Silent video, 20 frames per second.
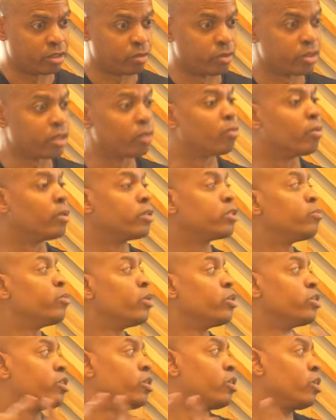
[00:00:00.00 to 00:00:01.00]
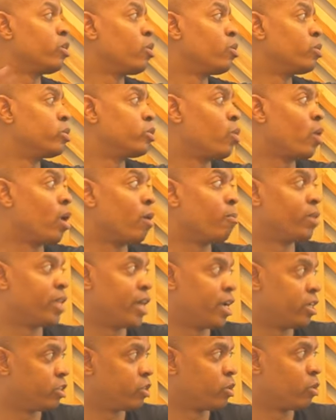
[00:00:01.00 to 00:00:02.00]
they would say my spirit's going to go into our
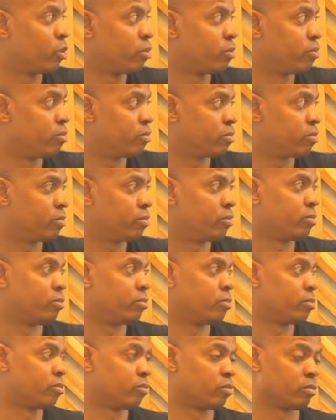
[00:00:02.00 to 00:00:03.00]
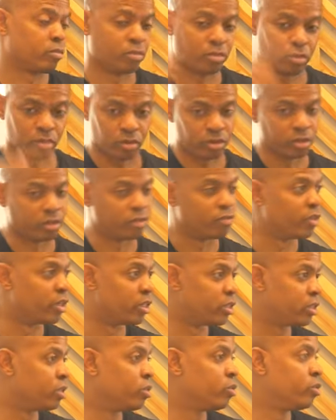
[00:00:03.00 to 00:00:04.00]
plant totem, the
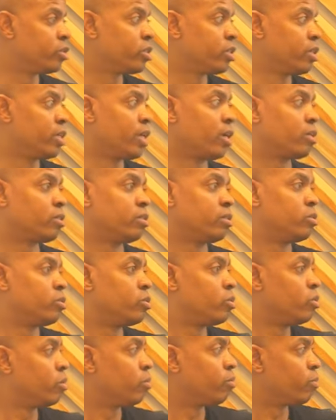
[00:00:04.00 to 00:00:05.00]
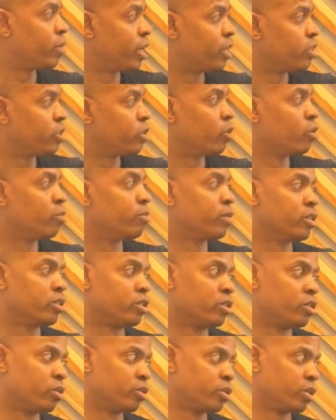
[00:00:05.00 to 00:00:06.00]
divinity who's connected to the plant totem that's
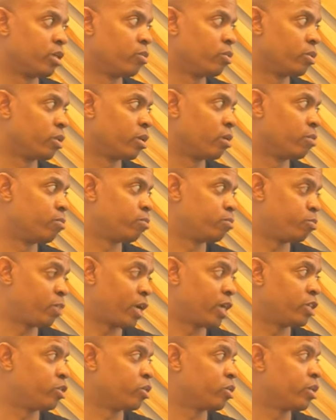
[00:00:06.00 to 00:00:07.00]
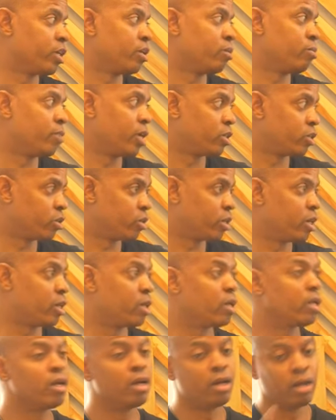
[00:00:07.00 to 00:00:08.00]
associated with our patriclan or matriclan.
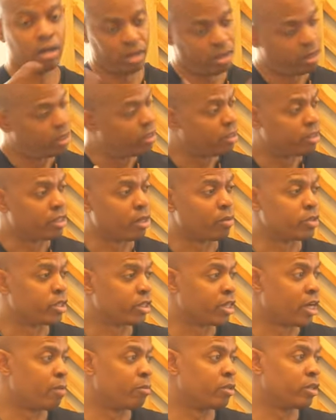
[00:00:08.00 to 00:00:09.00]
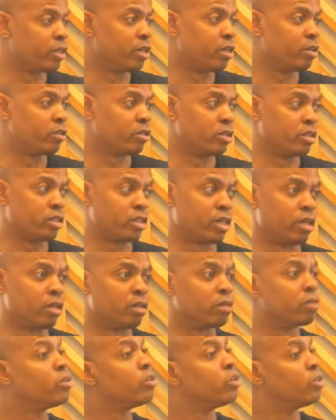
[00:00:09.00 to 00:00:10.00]
That was a common thing to
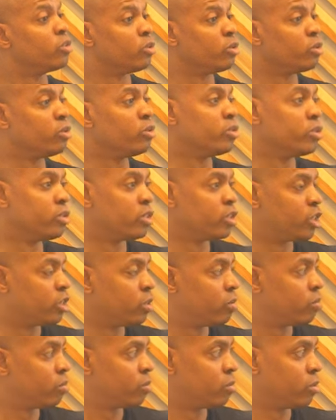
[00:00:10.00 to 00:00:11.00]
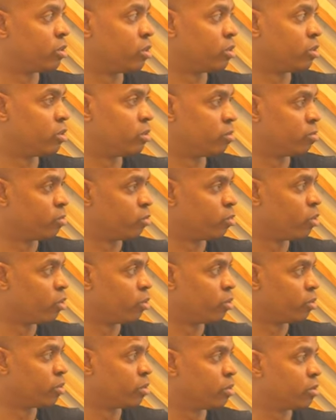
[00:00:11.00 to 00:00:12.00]
say, you use this, this
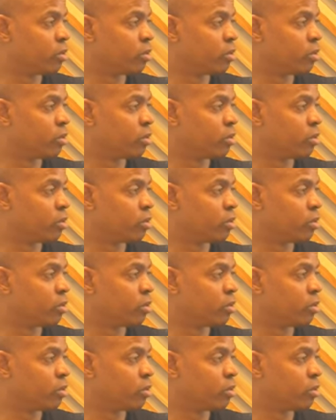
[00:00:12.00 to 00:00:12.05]
root,